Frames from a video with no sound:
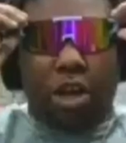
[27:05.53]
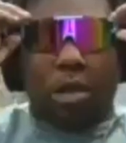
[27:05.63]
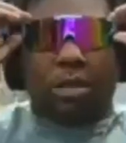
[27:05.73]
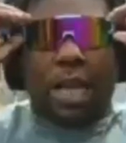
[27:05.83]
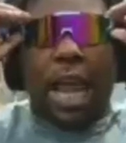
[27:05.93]
know what
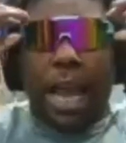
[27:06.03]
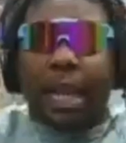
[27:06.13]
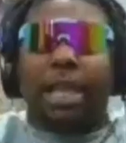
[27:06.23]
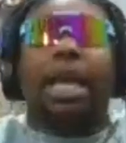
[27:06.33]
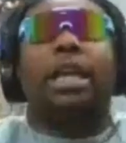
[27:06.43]
I'm saying?
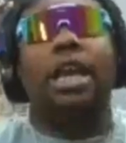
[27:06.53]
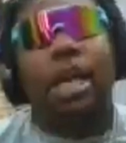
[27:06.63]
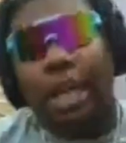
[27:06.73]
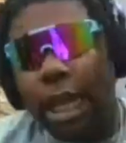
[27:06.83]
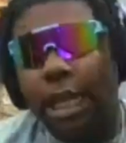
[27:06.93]
And like
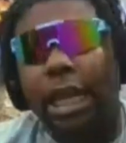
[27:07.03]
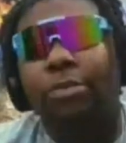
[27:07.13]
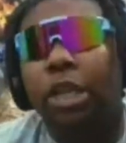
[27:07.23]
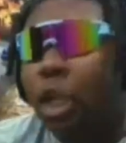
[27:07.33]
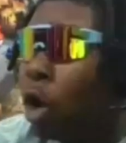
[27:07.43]
they, it
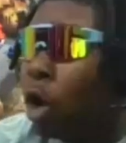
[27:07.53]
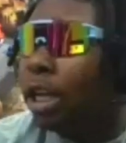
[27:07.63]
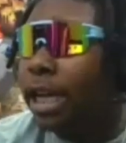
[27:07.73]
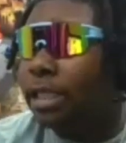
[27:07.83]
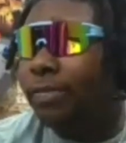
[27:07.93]
was a learning
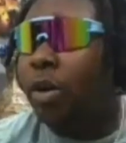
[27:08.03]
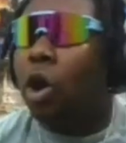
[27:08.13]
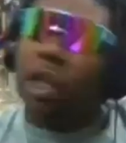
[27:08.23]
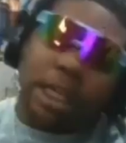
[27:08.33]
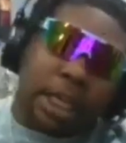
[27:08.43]
lesson for
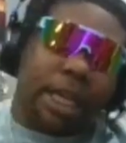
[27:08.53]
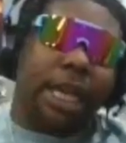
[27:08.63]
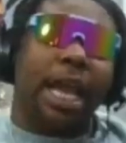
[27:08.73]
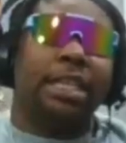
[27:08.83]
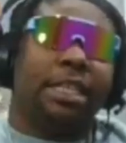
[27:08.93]
all the young
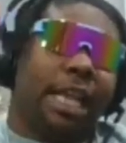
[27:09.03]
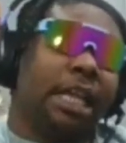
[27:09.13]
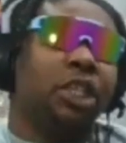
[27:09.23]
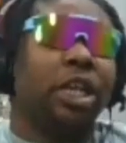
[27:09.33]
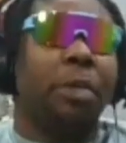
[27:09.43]
guys. And
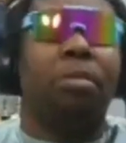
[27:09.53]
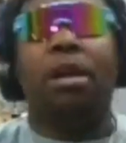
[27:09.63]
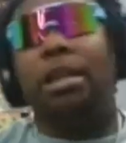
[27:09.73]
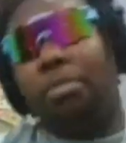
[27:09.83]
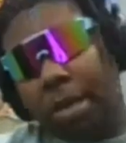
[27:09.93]
next year they
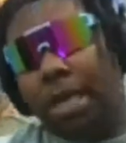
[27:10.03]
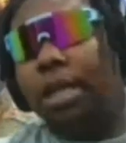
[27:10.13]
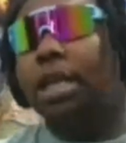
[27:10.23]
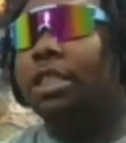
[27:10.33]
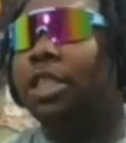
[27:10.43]
probably be
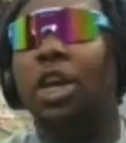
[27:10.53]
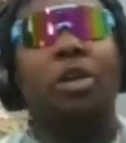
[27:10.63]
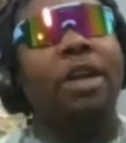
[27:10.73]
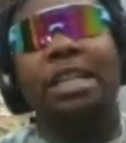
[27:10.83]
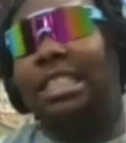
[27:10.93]

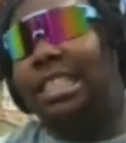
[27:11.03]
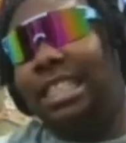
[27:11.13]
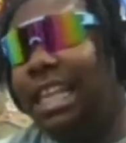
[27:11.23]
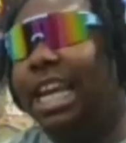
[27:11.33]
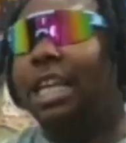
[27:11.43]
terrorizing the
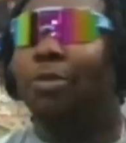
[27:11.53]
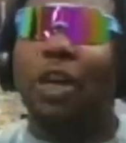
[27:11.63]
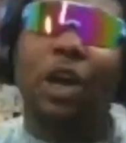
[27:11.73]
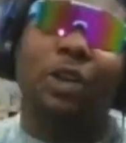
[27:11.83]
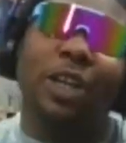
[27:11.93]
city, as we
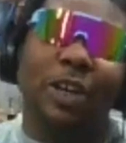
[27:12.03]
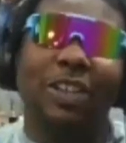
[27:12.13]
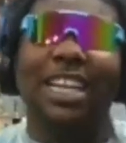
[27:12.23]
all know.